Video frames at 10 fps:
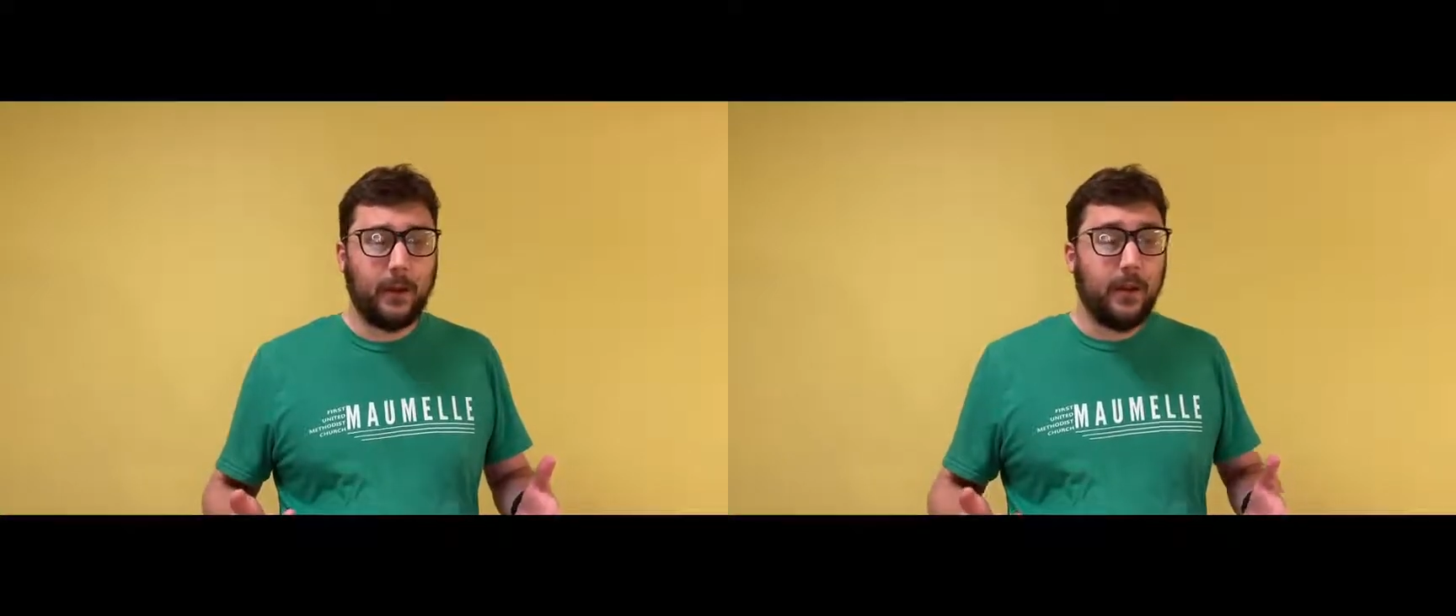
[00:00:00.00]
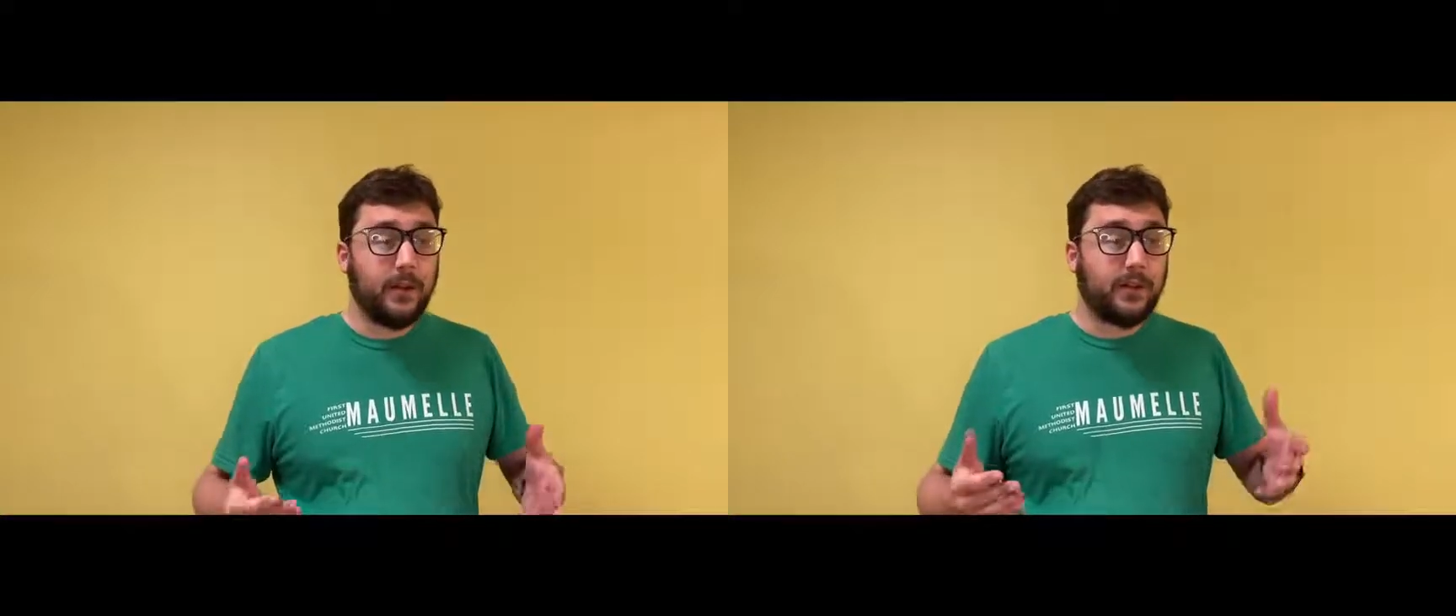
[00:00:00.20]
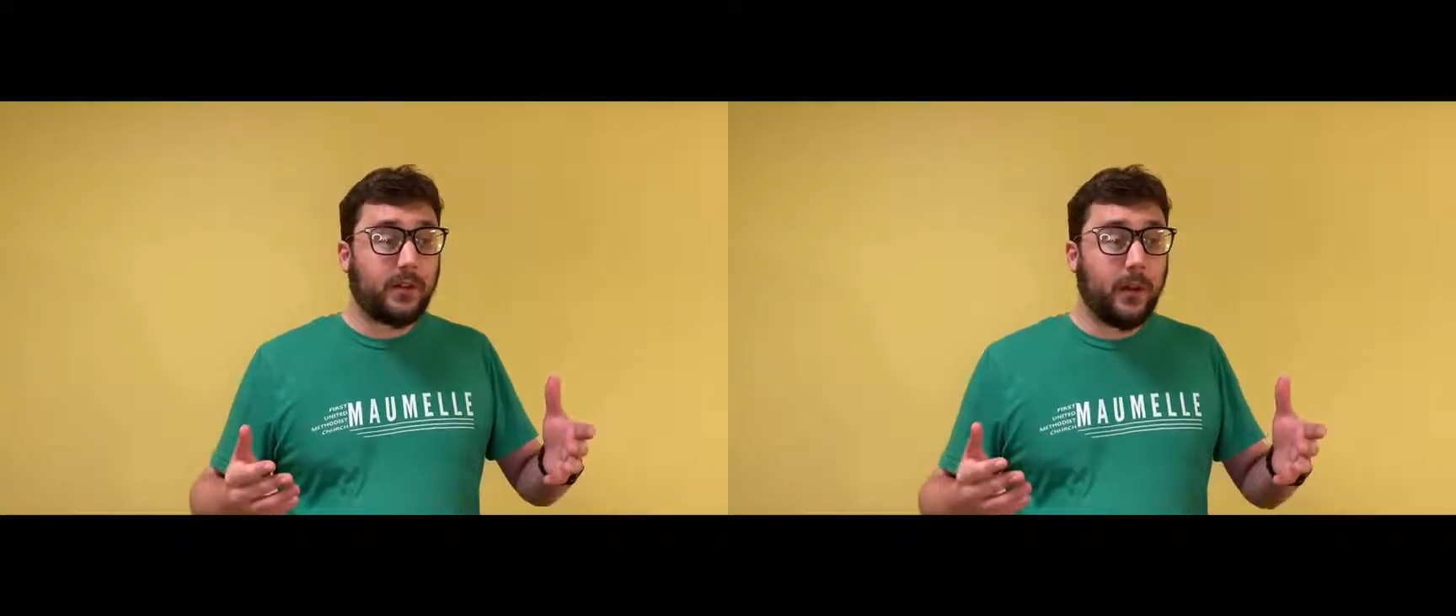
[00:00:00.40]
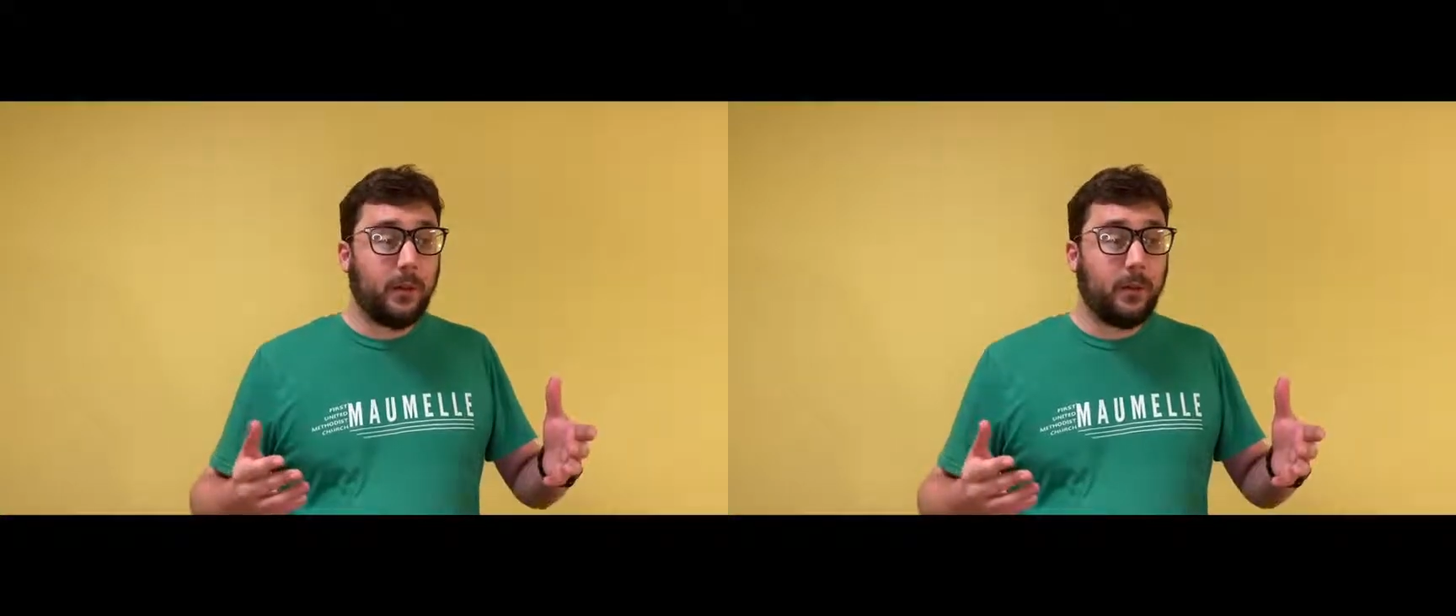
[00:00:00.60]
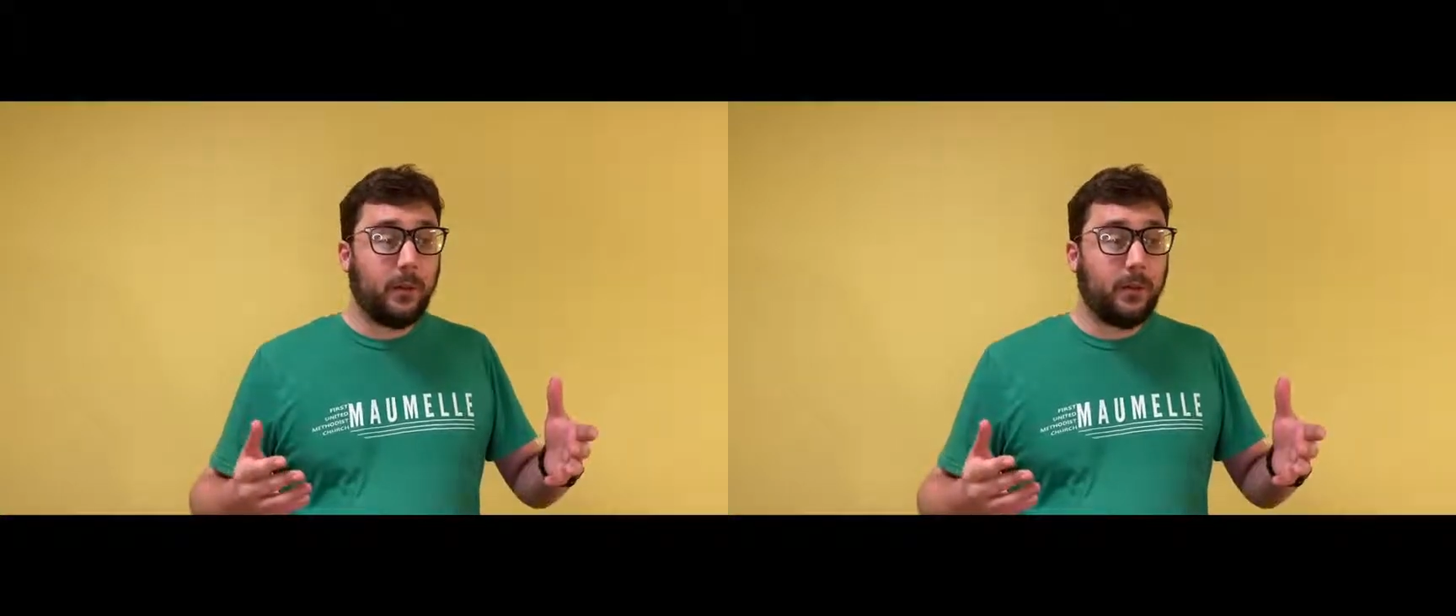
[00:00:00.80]

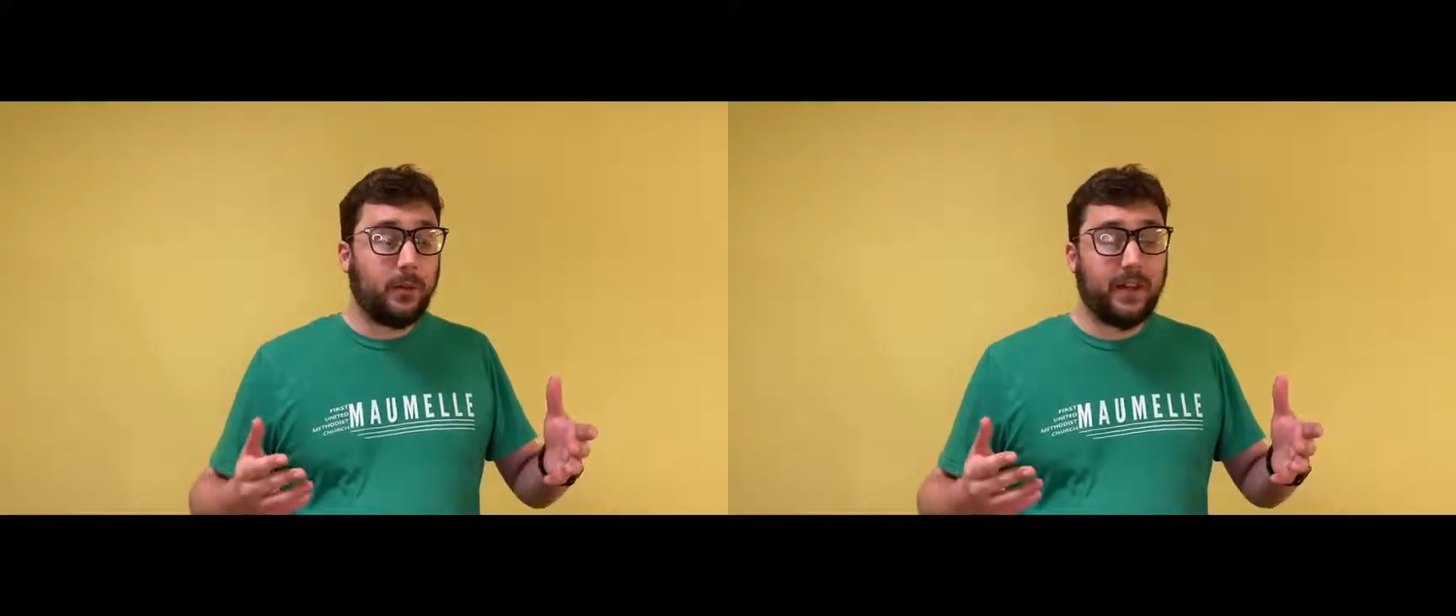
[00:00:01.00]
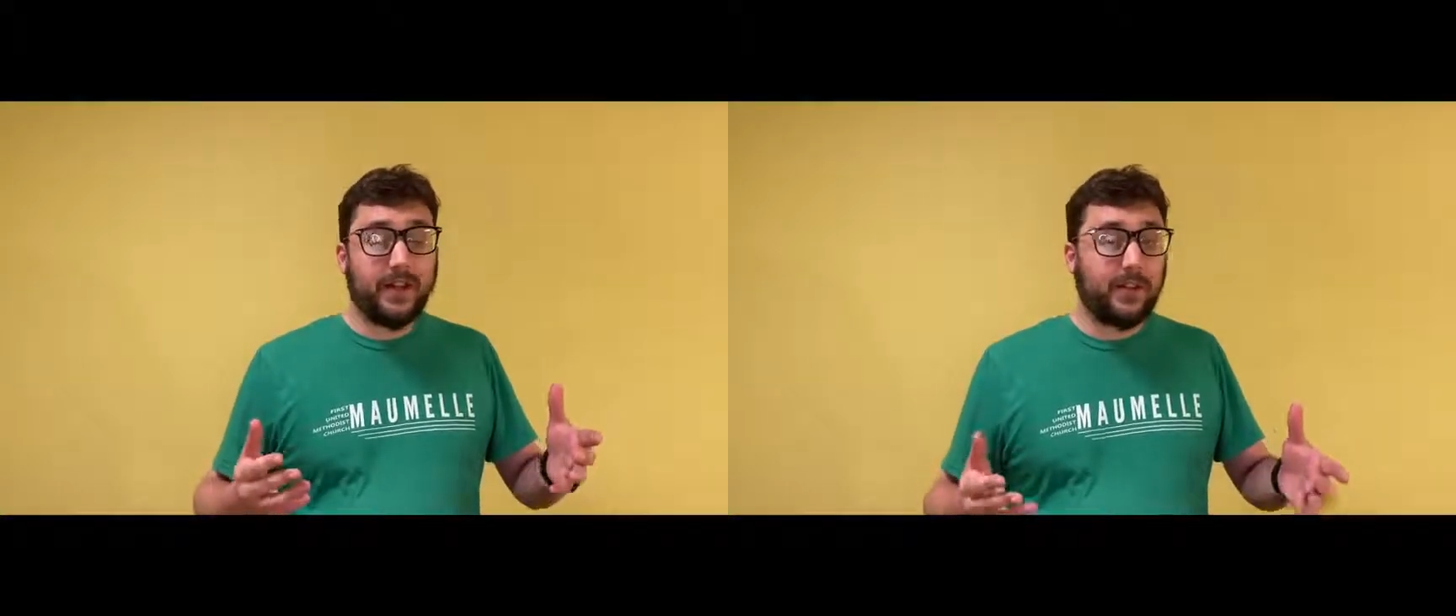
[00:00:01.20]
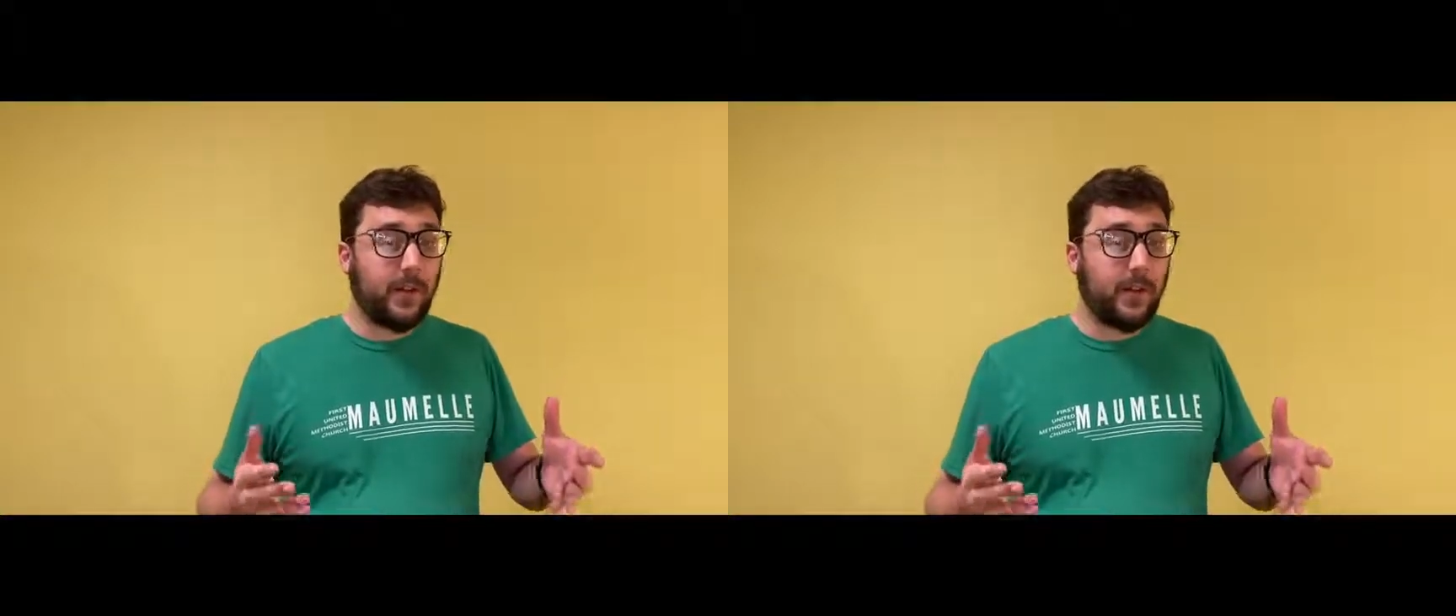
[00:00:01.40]
So this